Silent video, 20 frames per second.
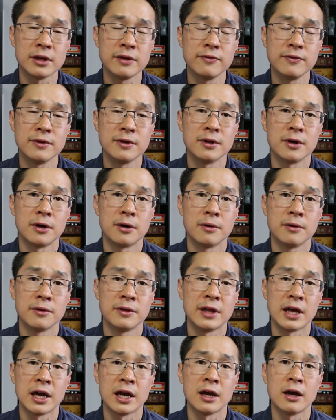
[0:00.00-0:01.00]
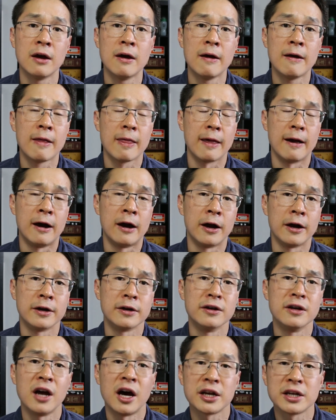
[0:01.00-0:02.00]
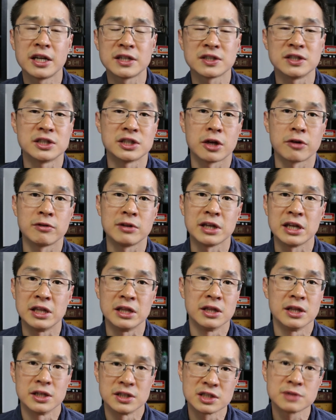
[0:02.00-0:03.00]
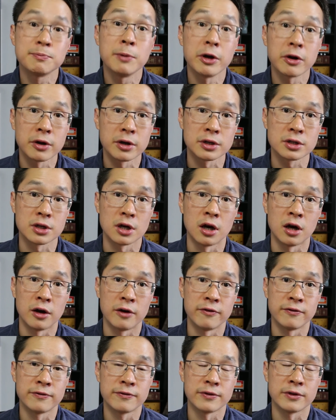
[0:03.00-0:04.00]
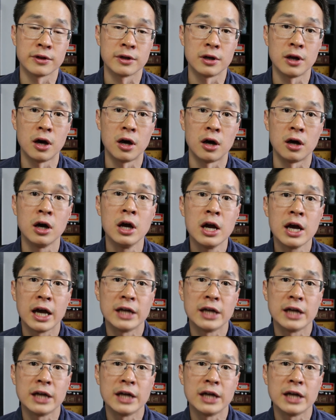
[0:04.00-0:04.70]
even though they are not necessarily in the spirit of the law.